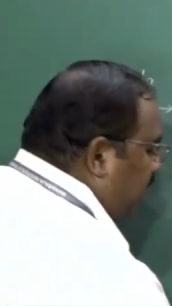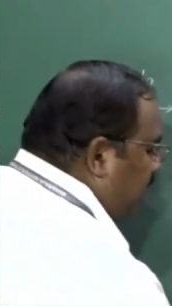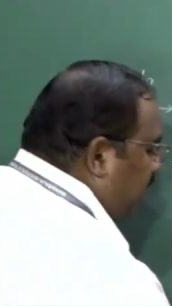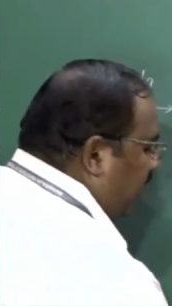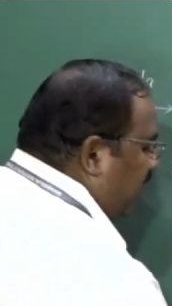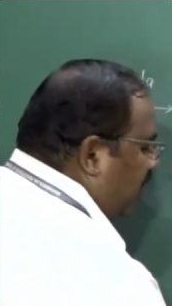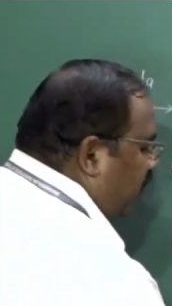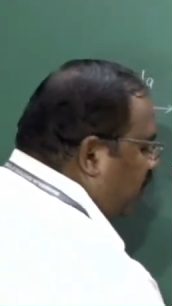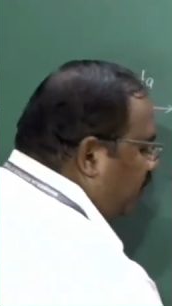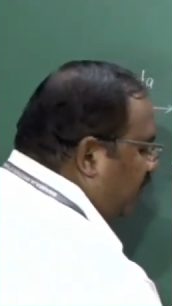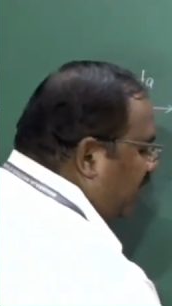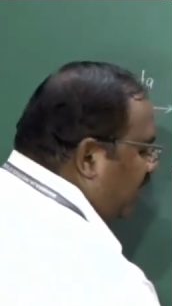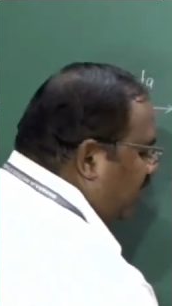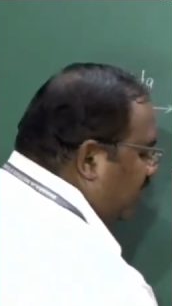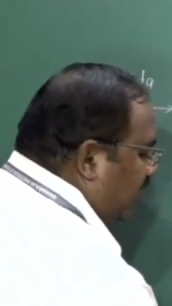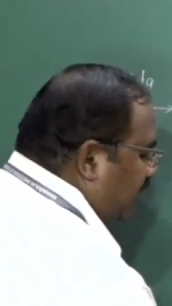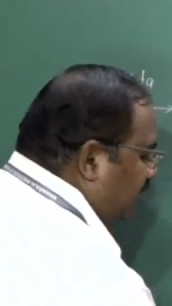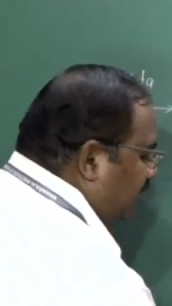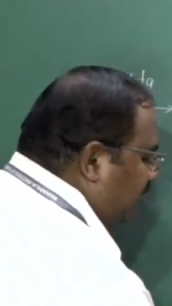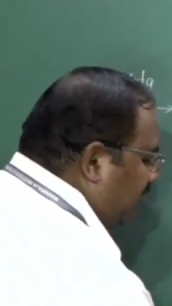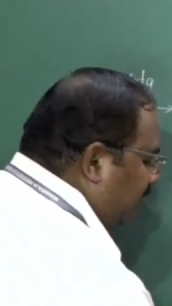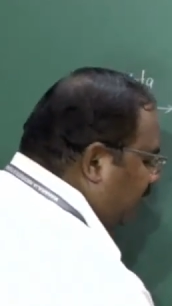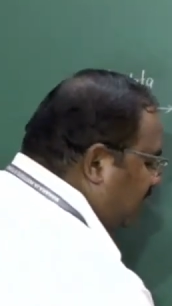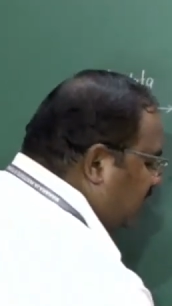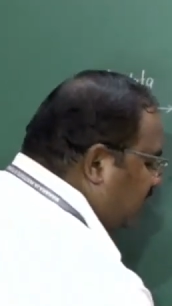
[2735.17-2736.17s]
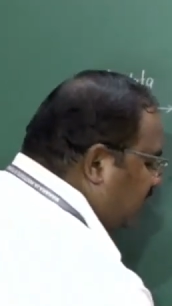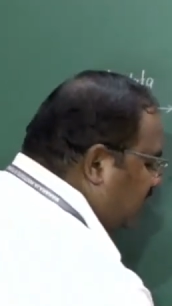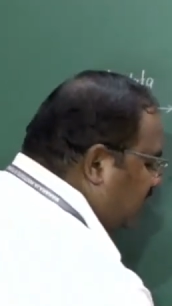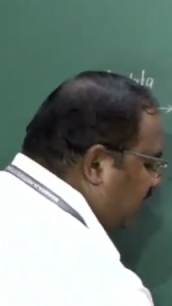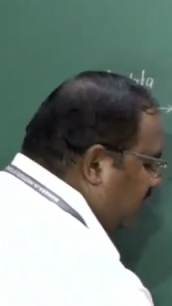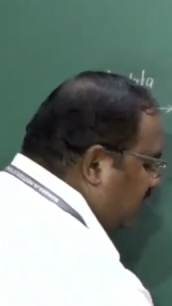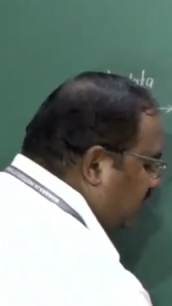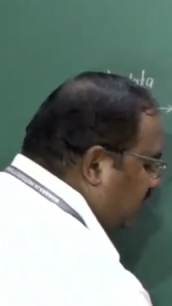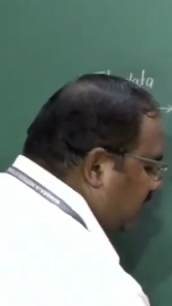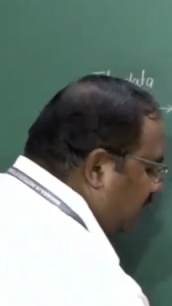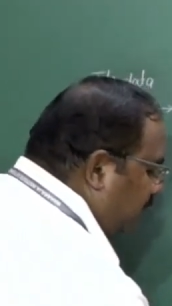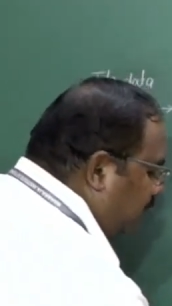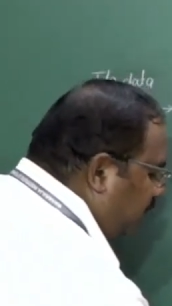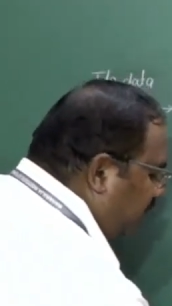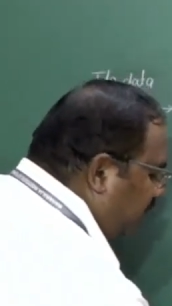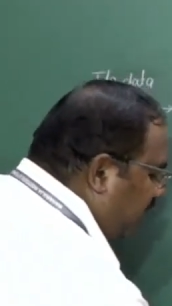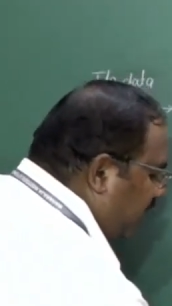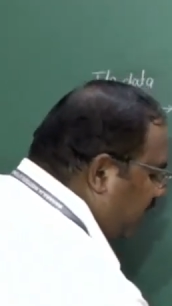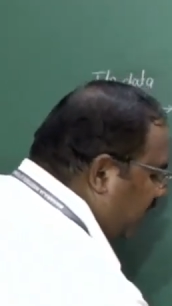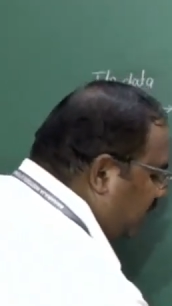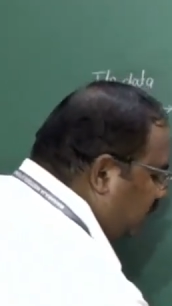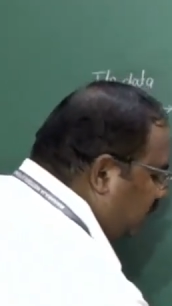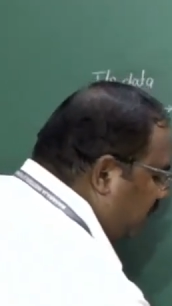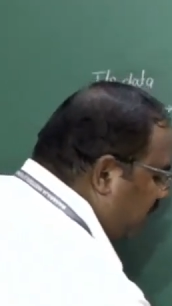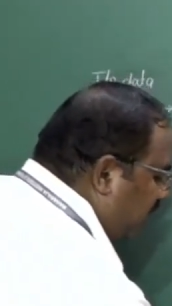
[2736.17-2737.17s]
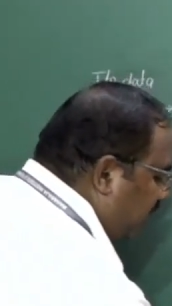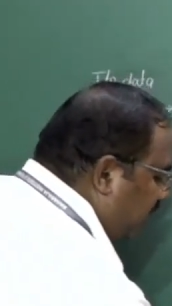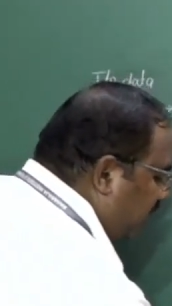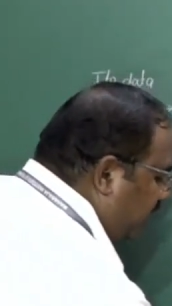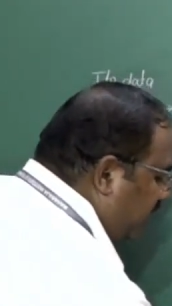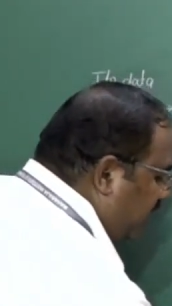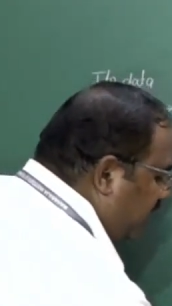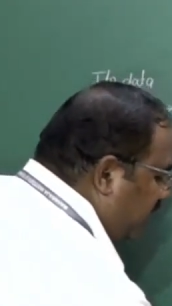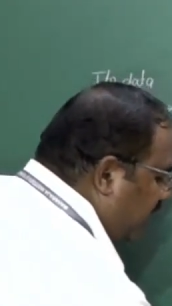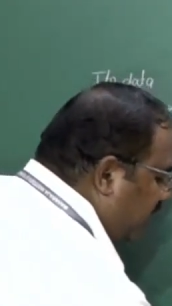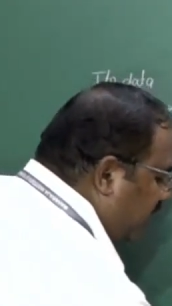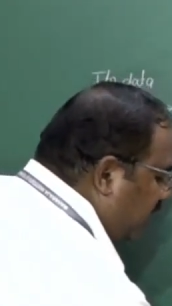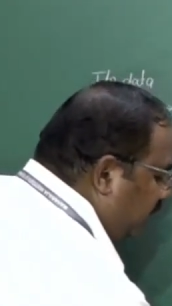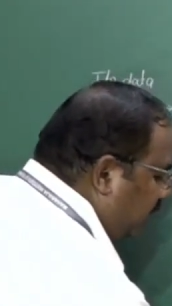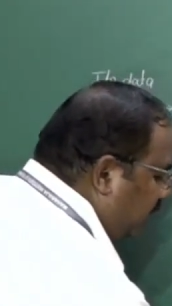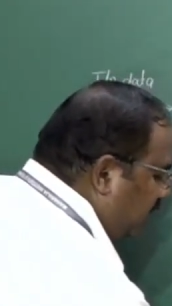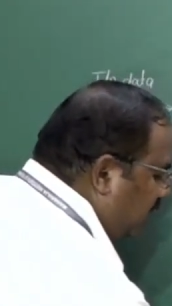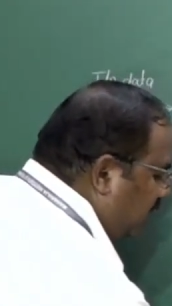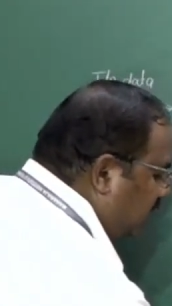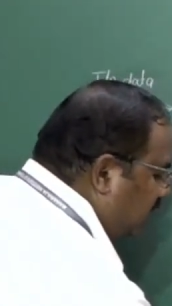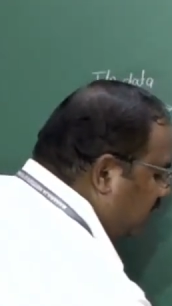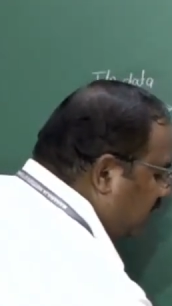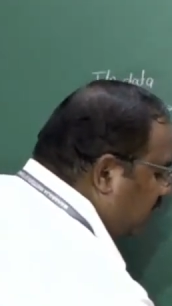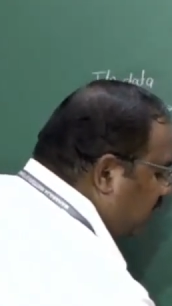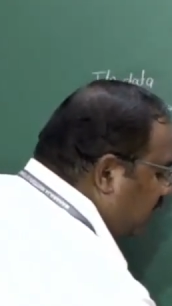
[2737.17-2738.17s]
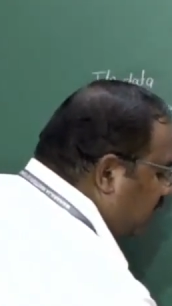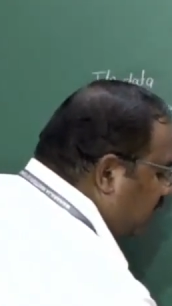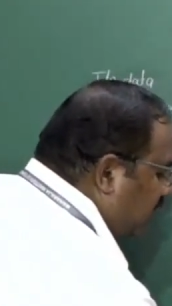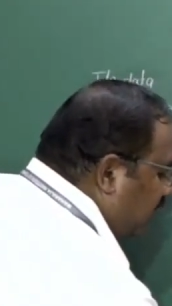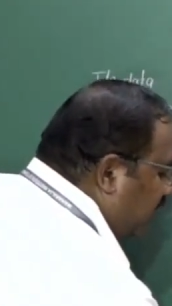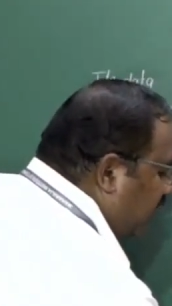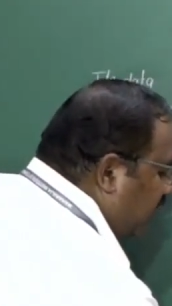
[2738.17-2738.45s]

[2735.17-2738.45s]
B, how many times? Representation B explanatory 9 means